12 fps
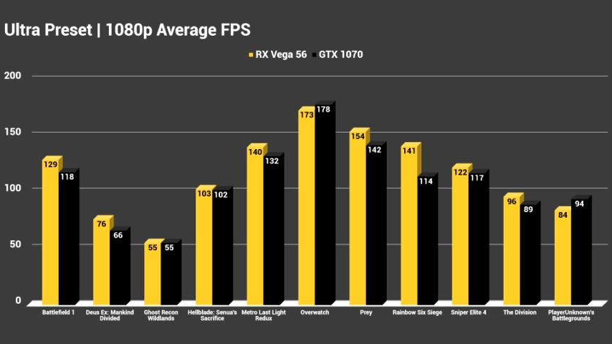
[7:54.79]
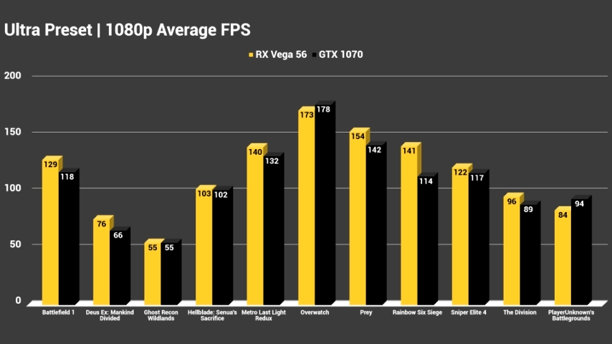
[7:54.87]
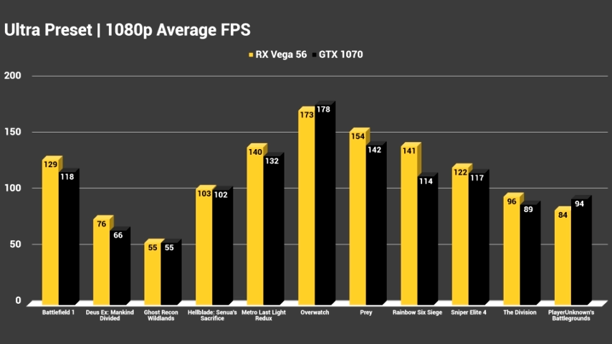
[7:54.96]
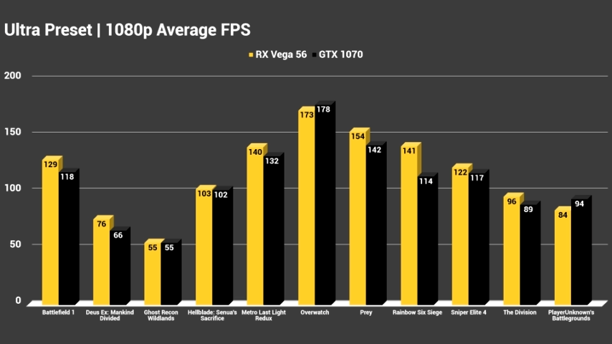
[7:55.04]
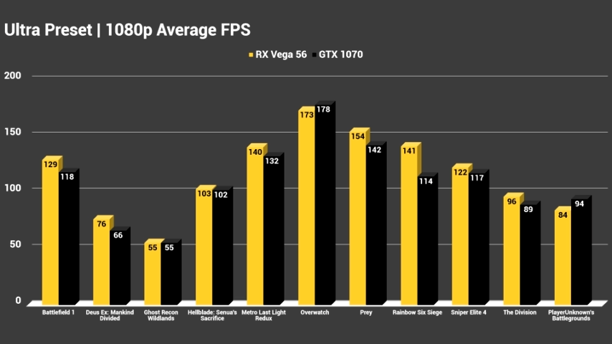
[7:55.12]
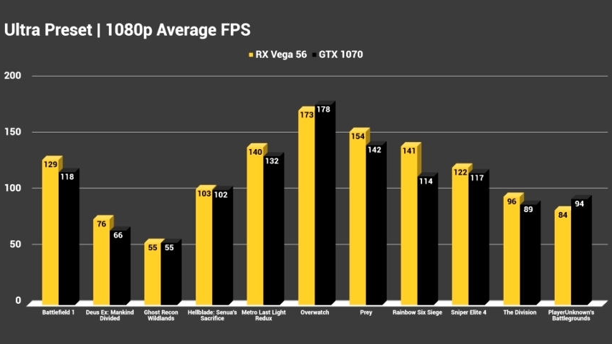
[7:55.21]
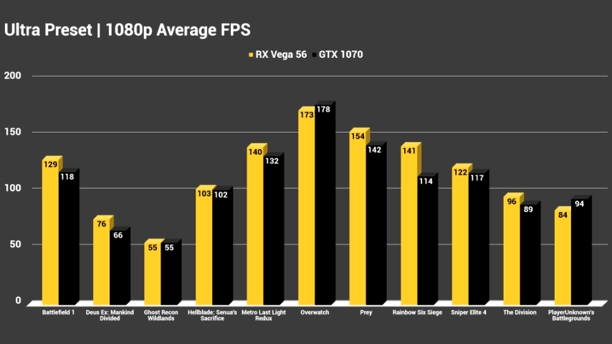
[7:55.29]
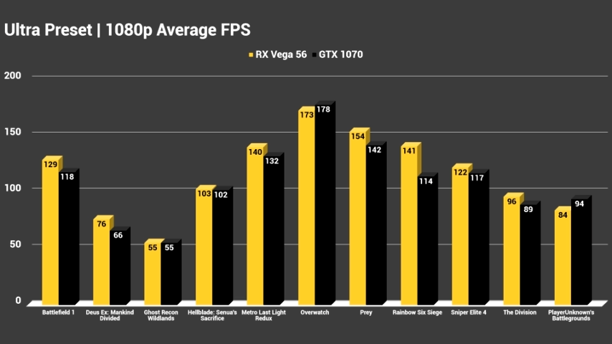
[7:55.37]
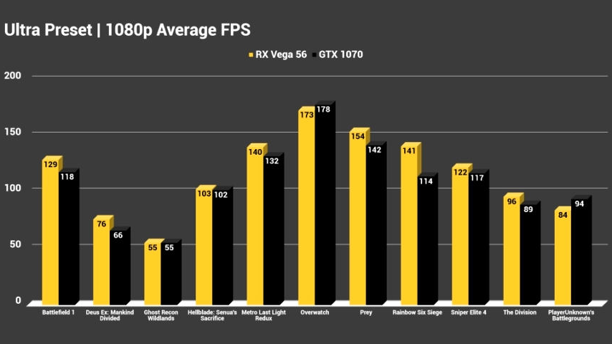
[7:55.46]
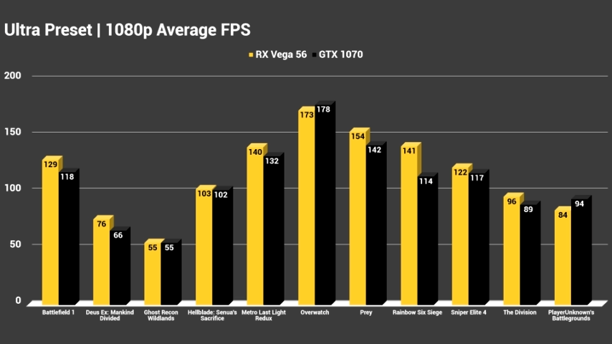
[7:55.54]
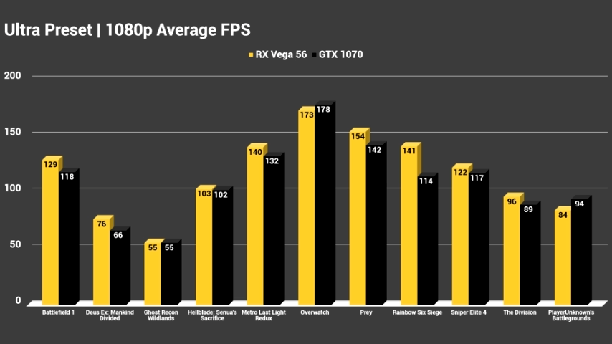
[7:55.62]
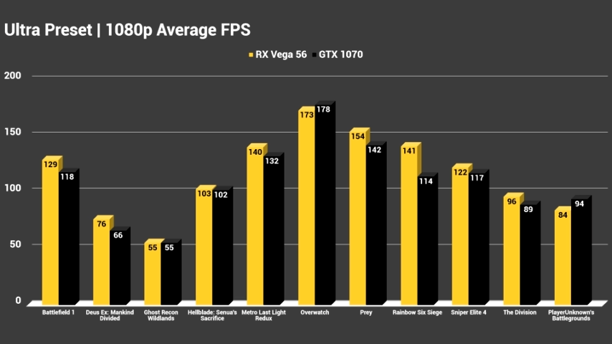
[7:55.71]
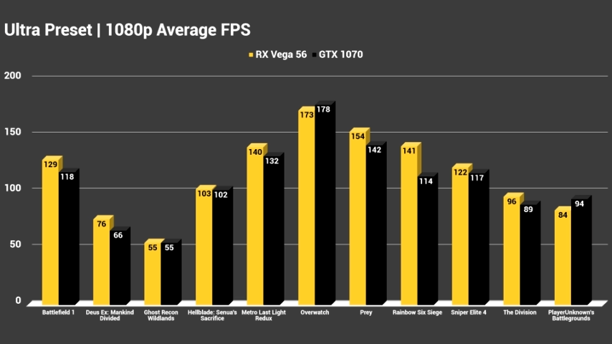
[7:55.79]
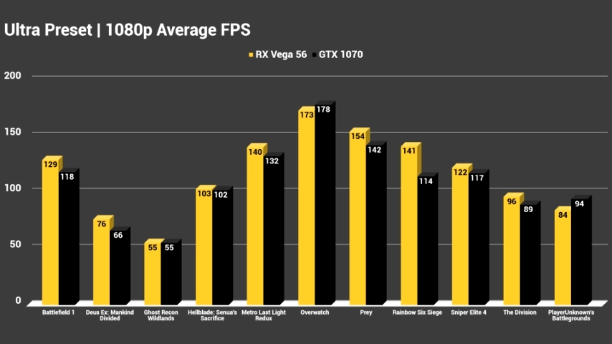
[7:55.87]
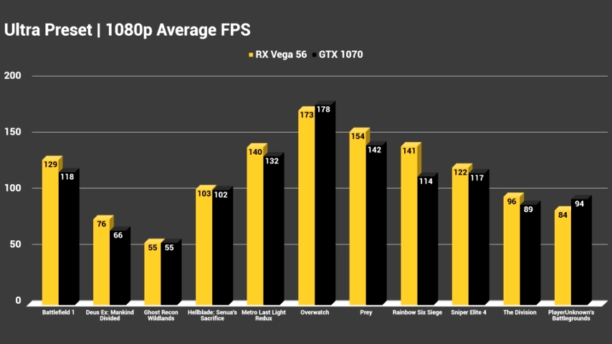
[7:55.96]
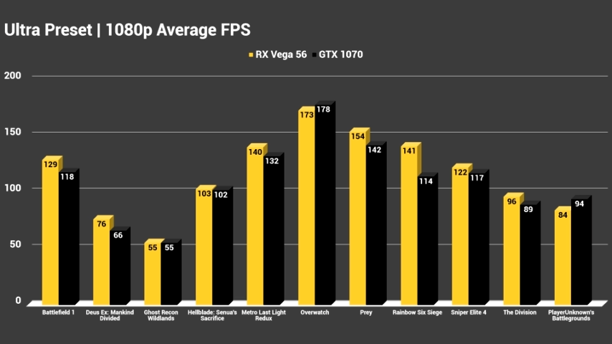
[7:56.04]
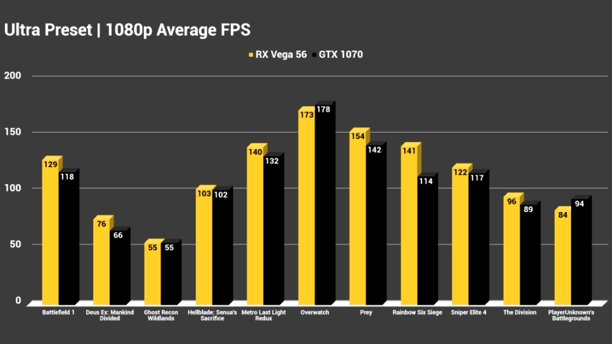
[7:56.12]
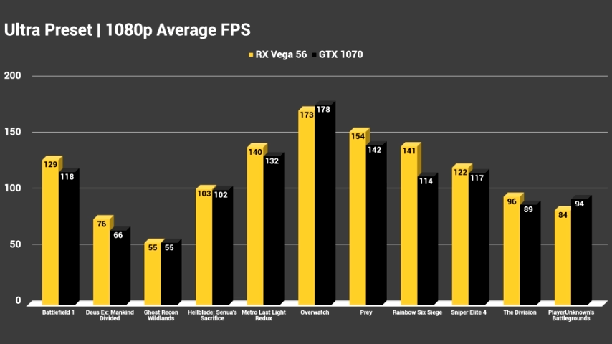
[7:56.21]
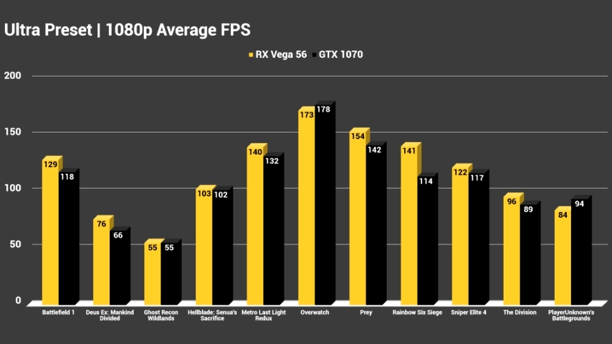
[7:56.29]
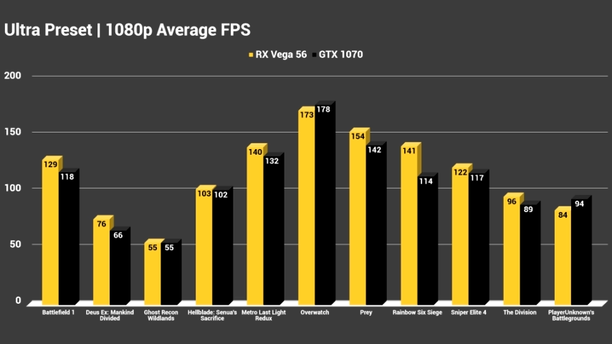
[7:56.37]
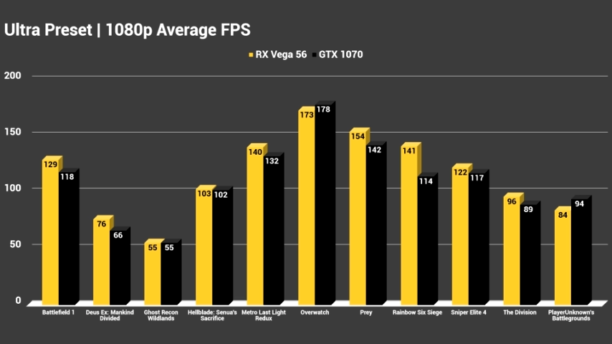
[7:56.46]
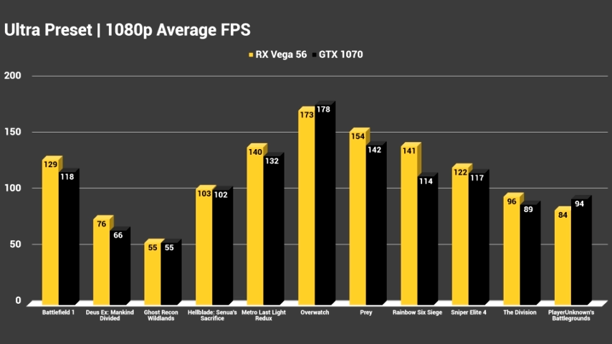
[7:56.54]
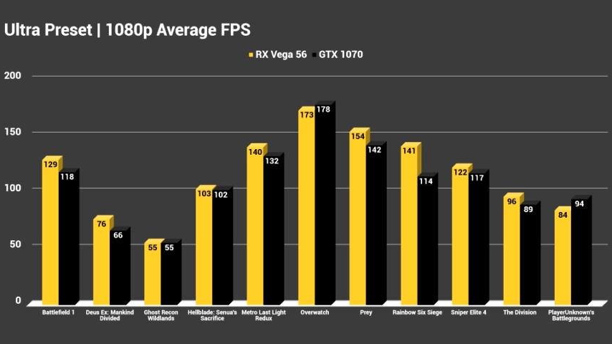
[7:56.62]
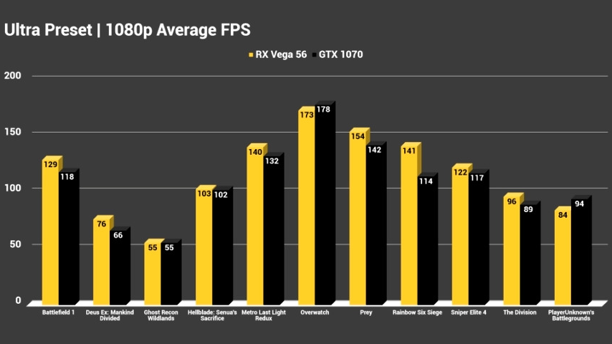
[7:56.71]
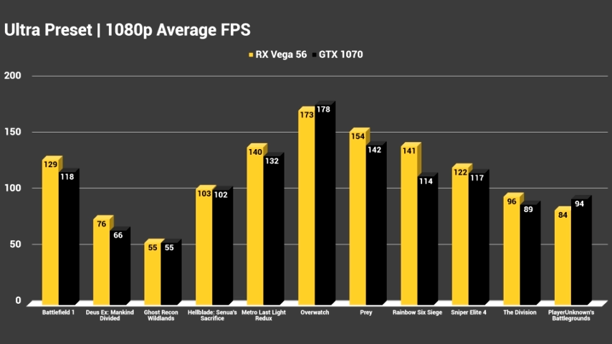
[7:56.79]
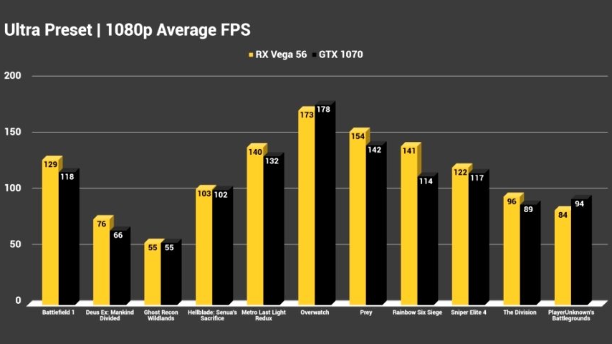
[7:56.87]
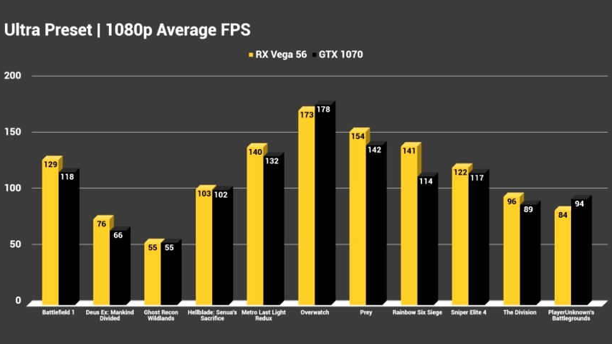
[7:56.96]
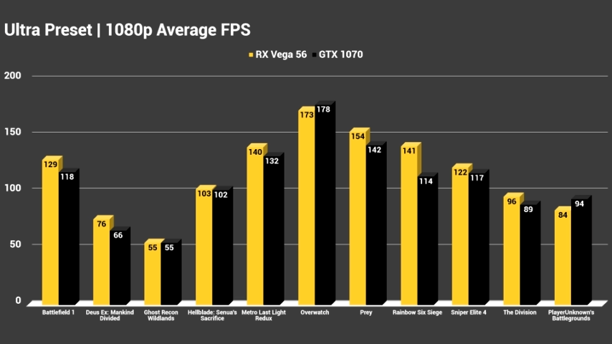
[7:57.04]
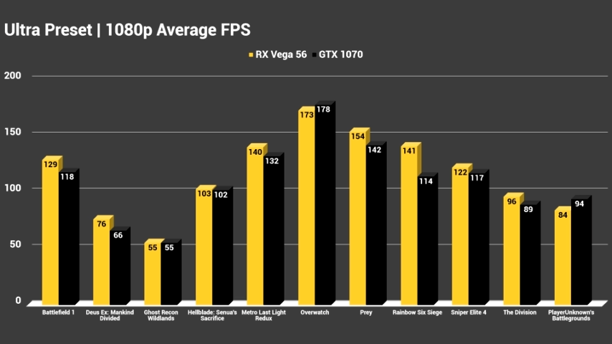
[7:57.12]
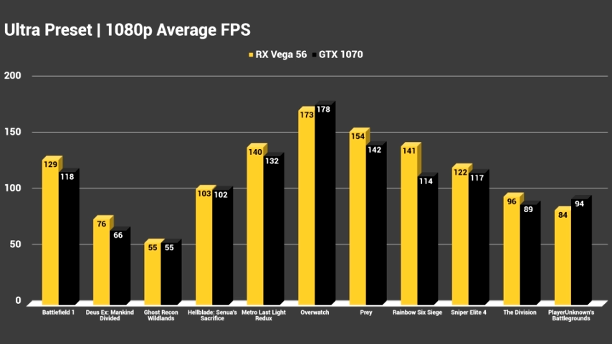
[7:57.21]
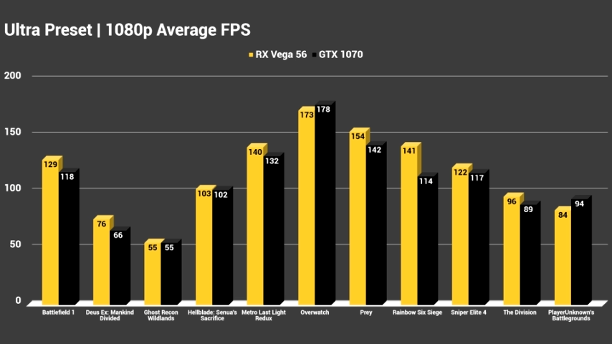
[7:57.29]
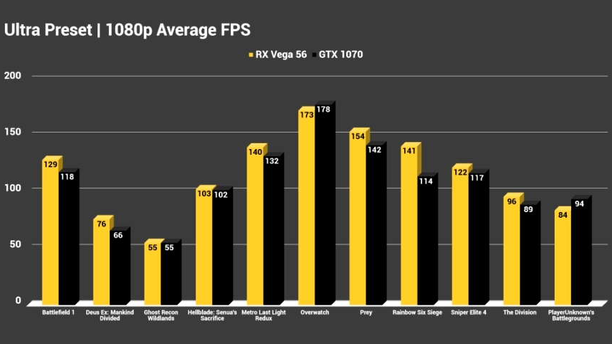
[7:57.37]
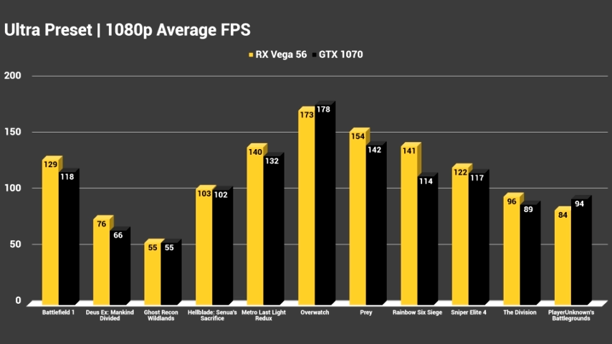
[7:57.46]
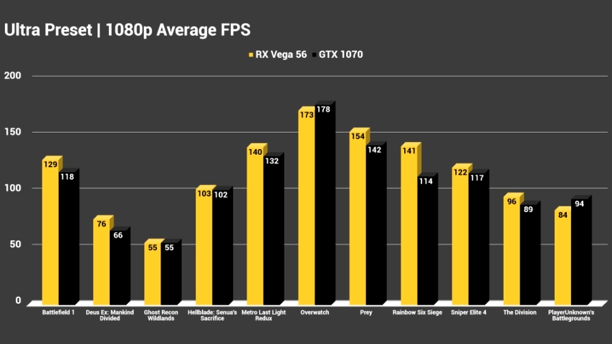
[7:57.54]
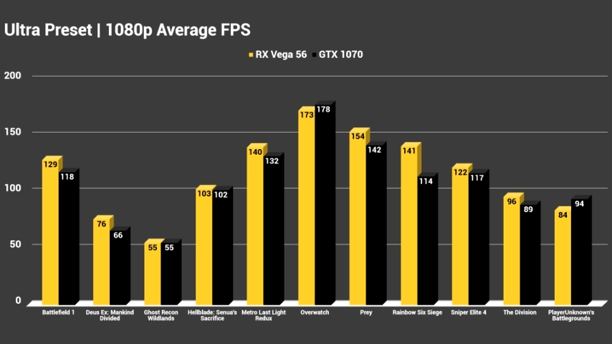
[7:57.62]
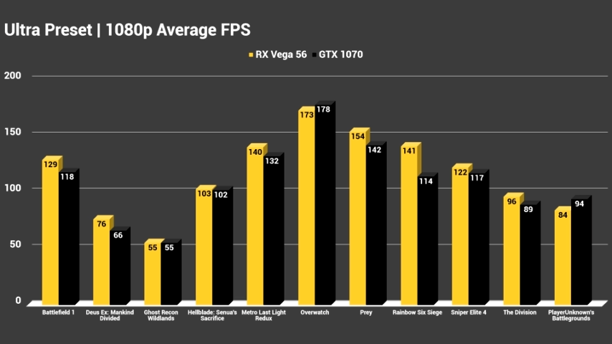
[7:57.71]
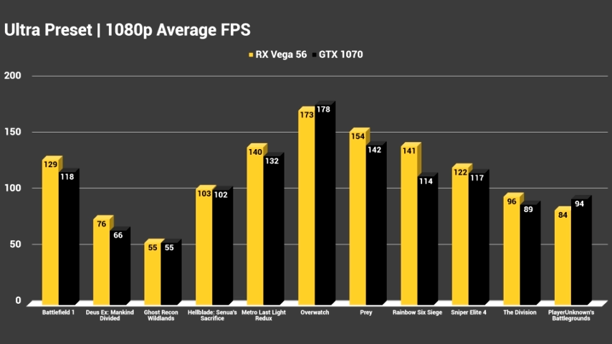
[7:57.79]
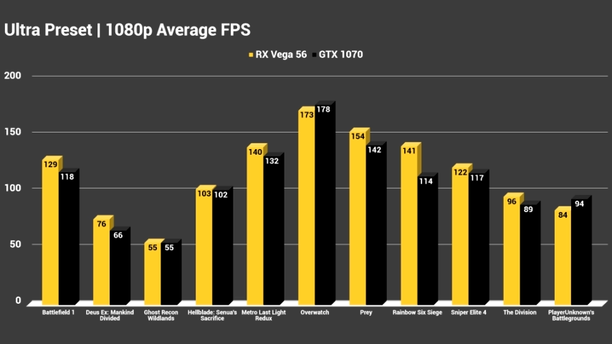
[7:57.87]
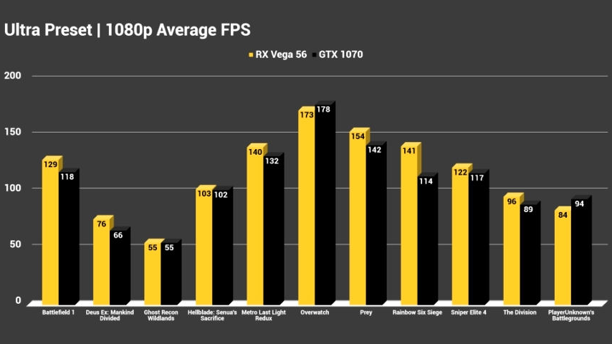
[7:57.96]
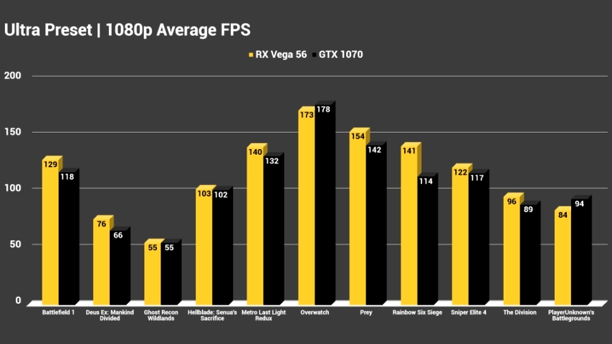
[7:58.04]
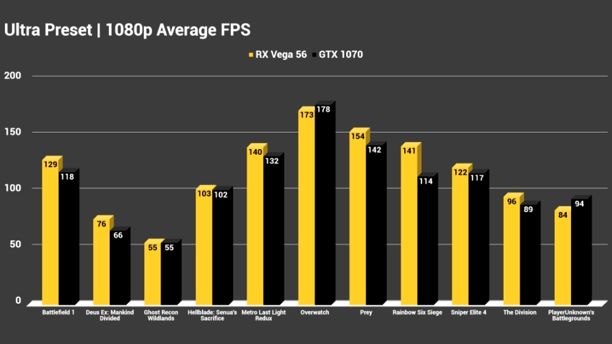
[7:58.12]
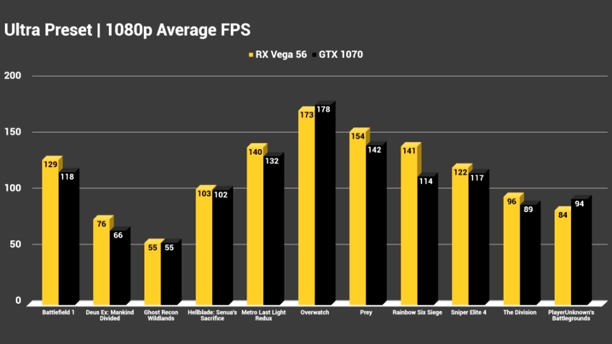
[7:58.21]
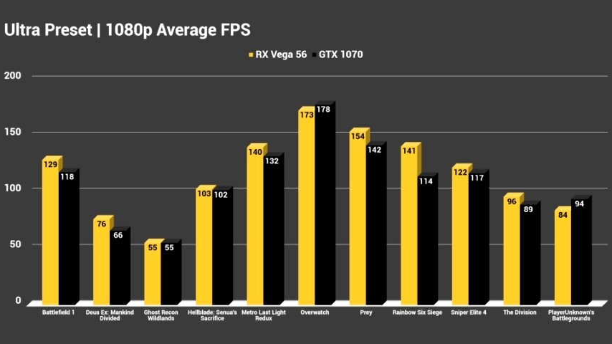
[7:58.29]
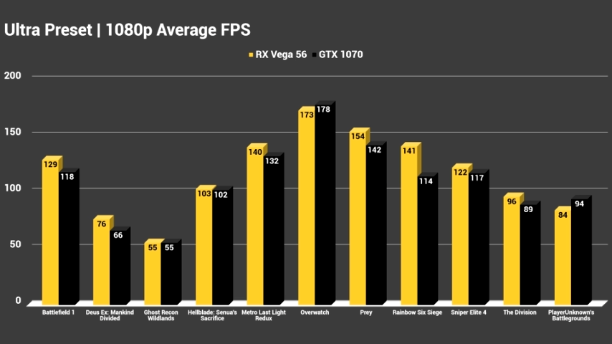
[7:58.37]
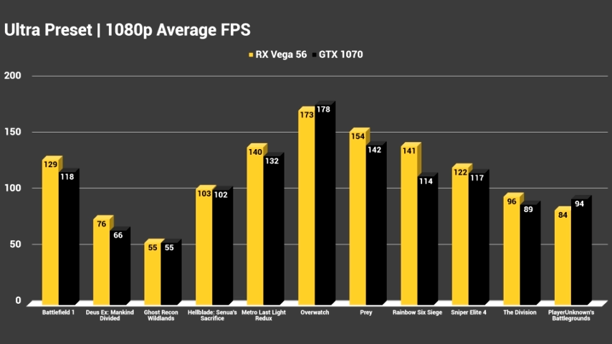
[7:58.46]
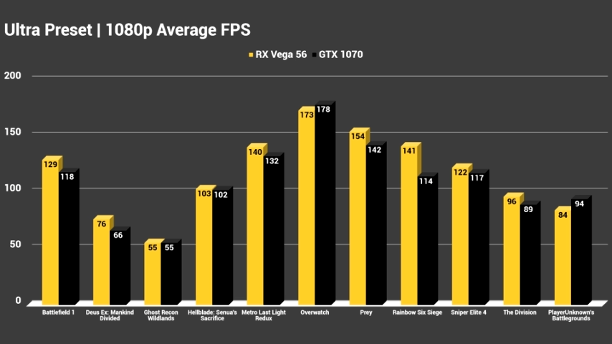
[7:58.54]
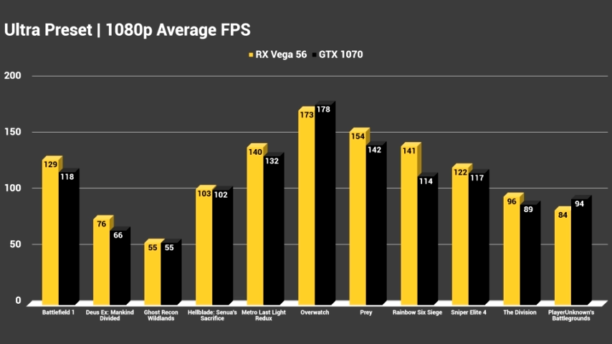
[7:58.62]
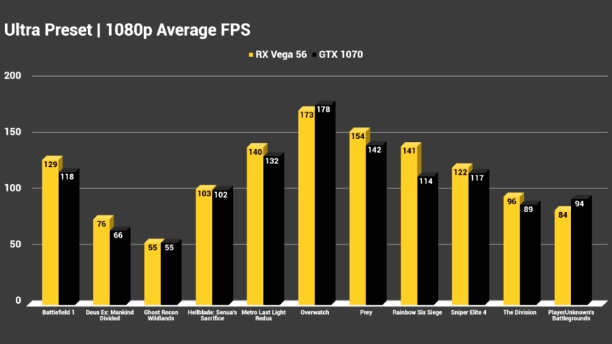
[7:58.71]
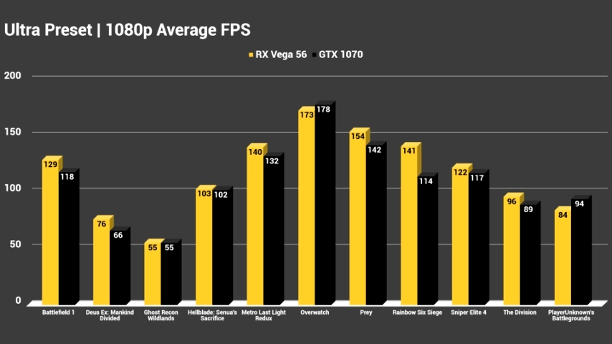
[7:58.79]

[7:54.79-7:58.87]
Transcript: No face is visible, so there are no lips to read.